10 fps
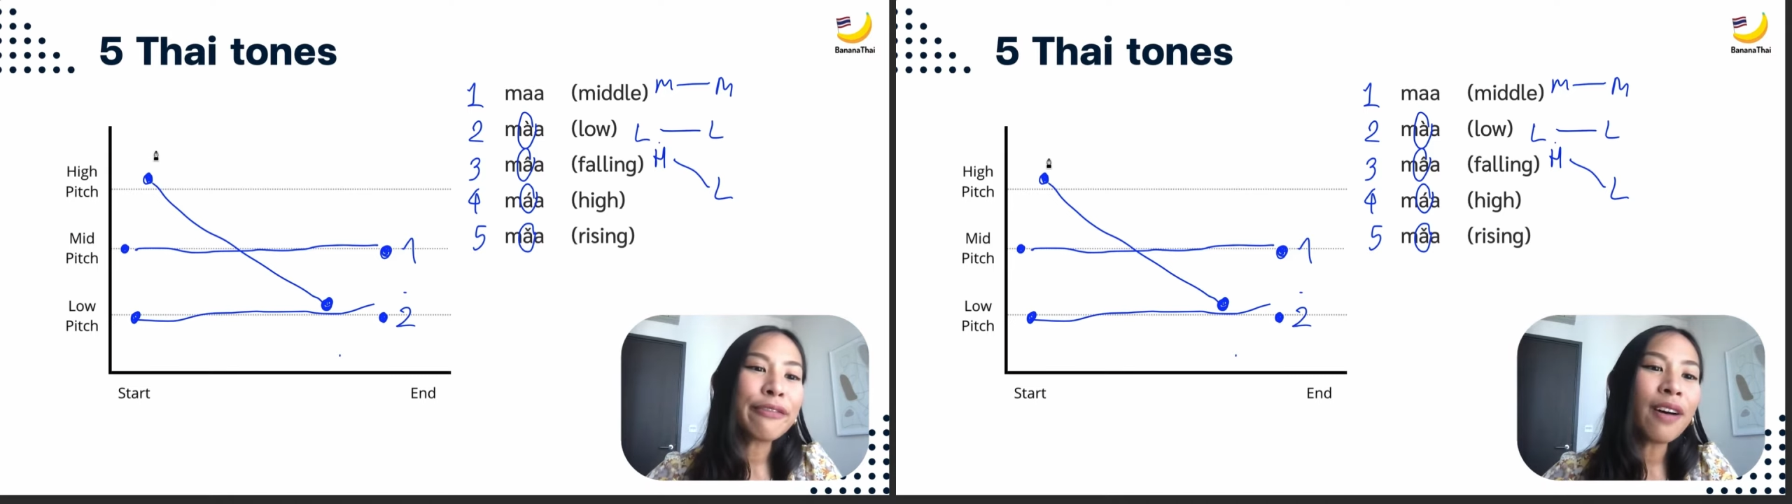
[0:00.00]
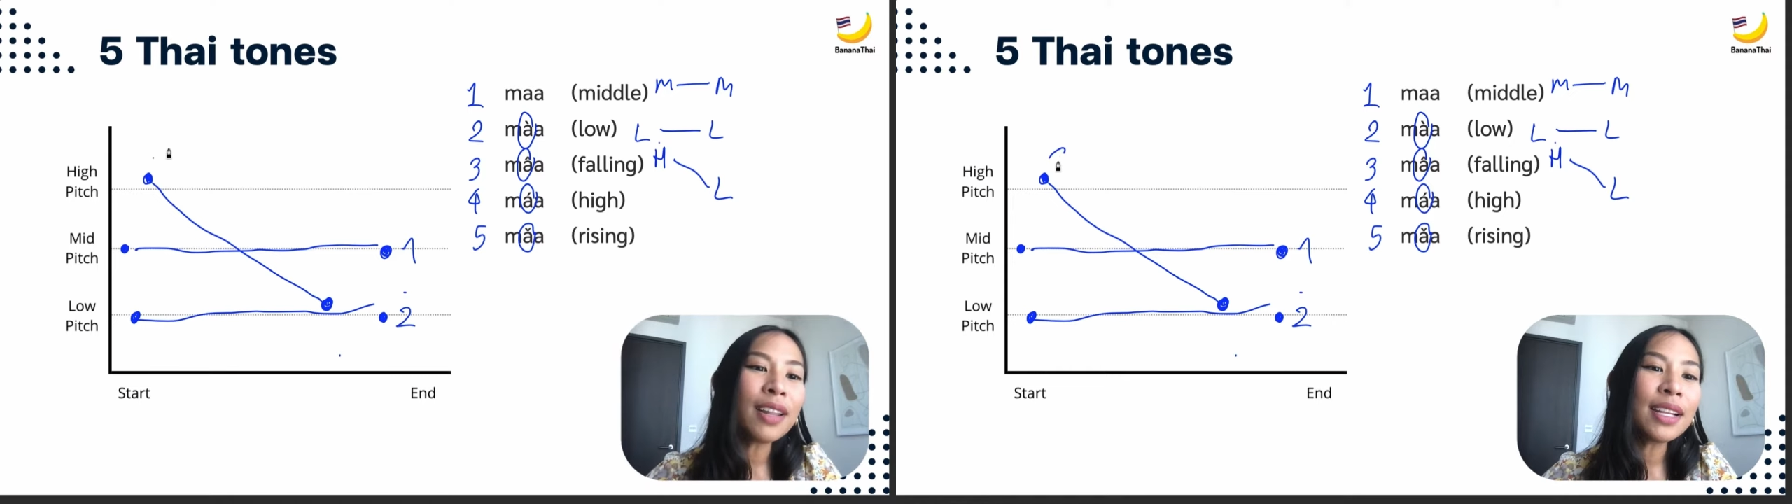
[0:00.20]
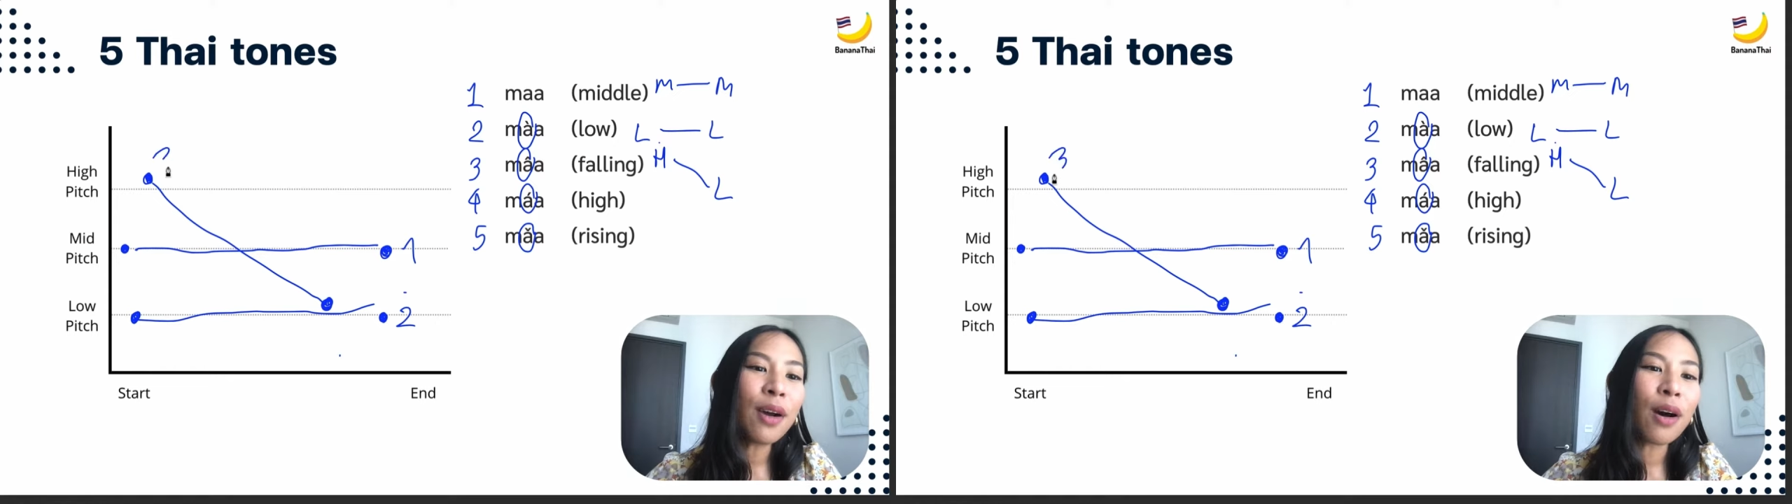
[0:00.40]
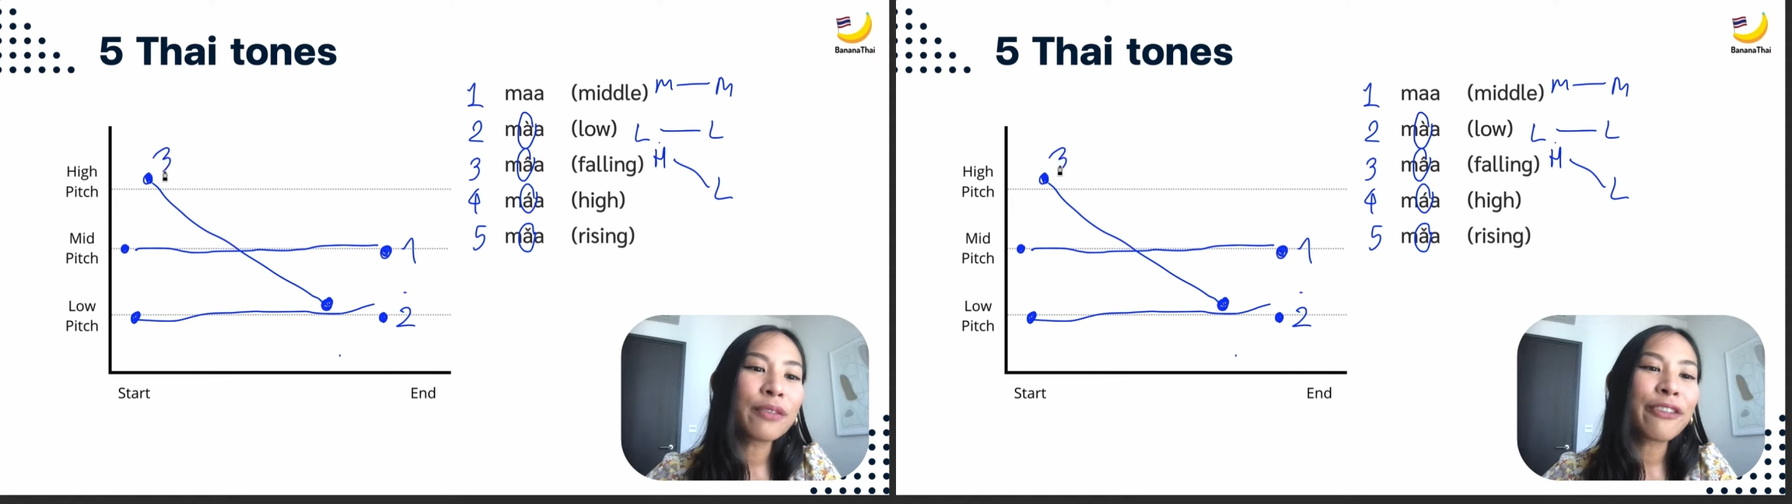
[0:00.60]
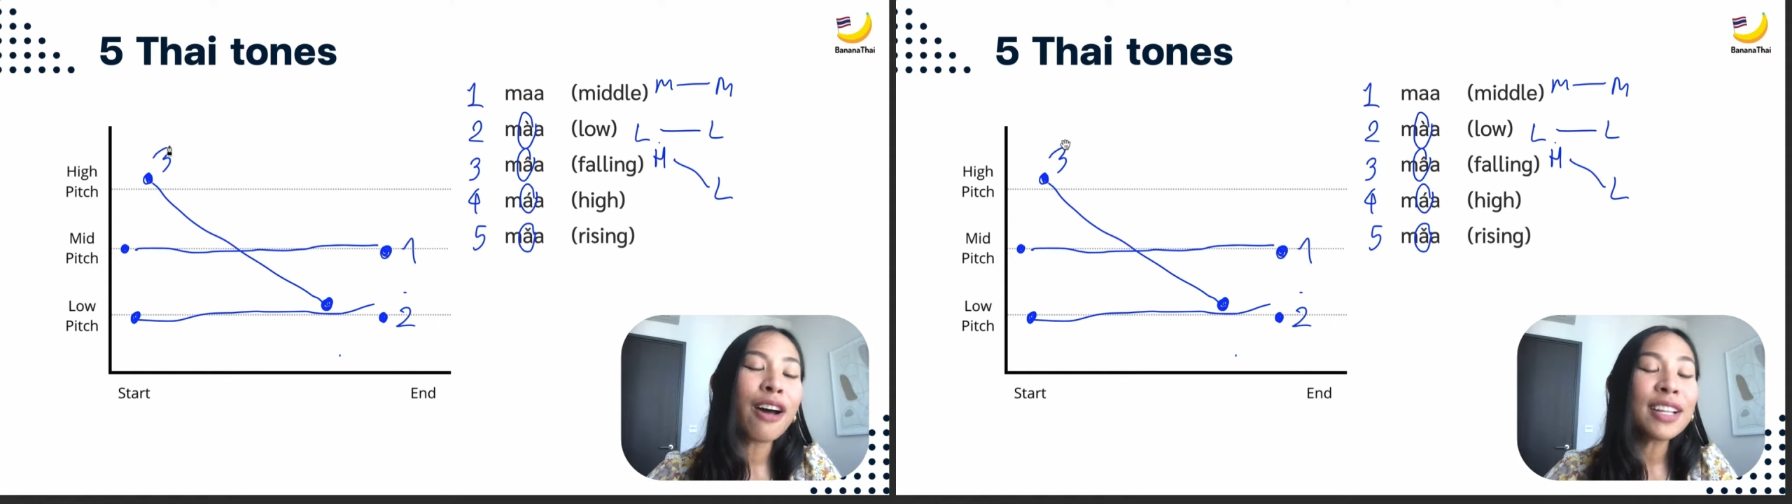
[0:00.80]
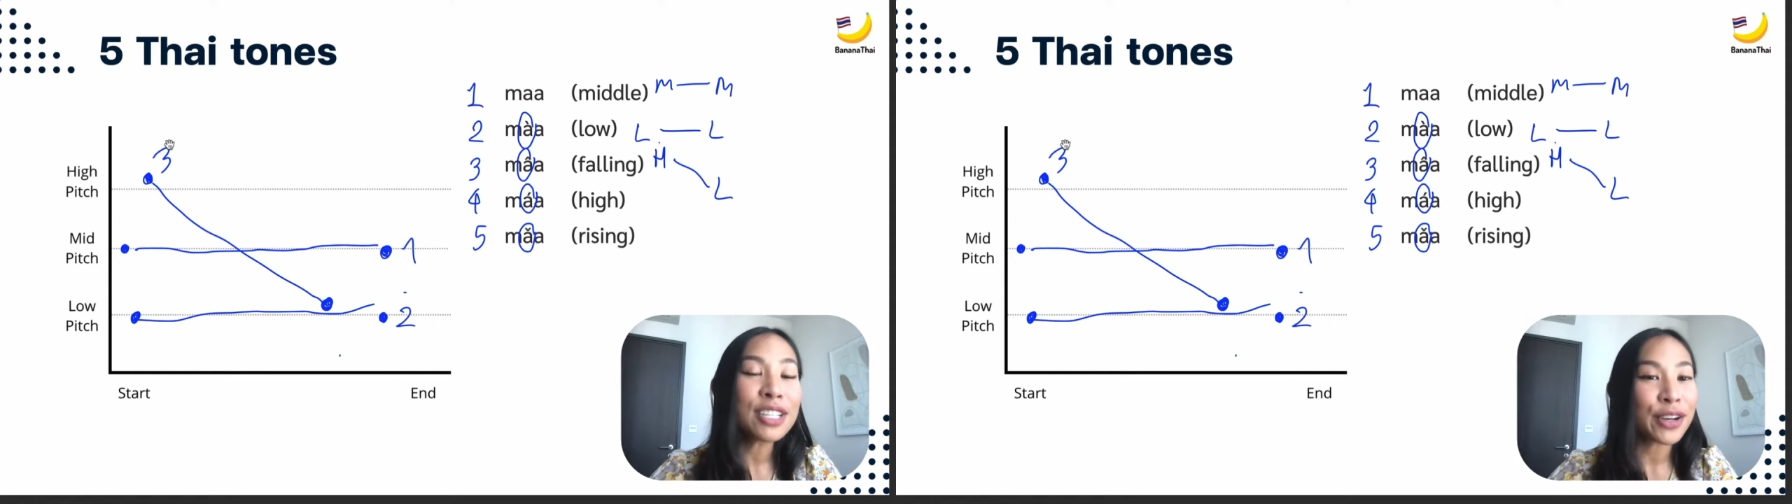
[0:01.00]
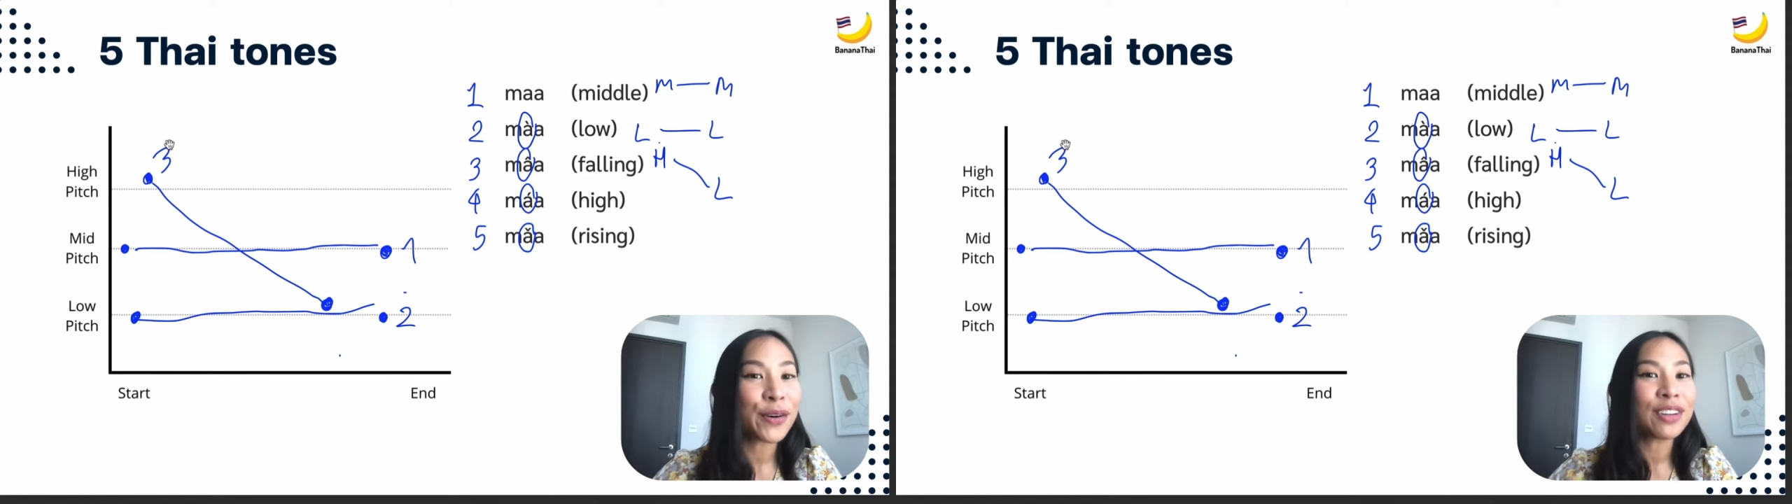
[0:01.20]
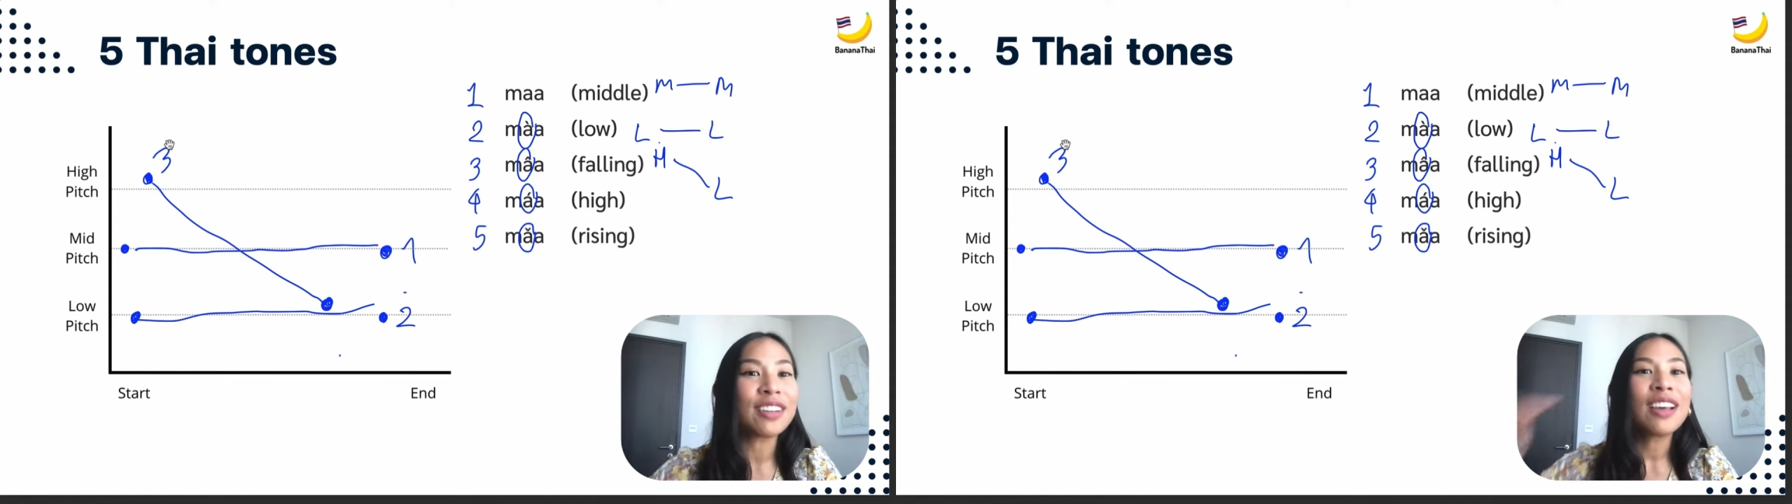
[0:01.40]
falling
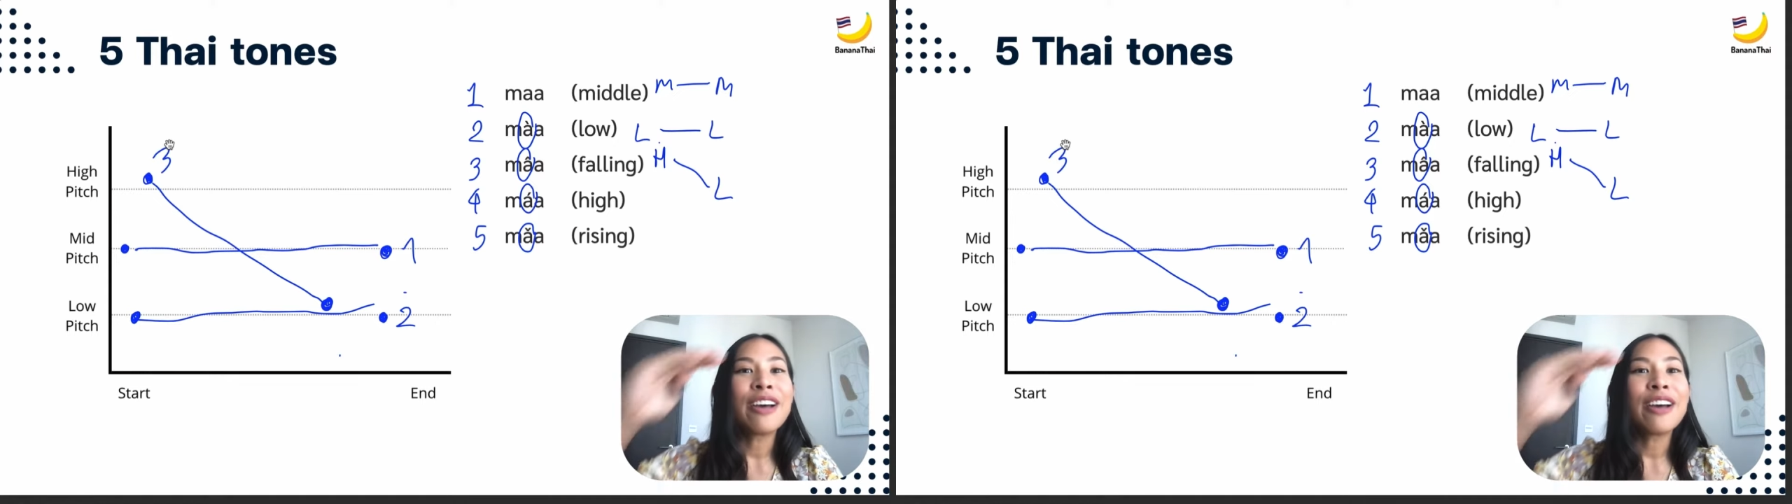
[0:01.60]
tone,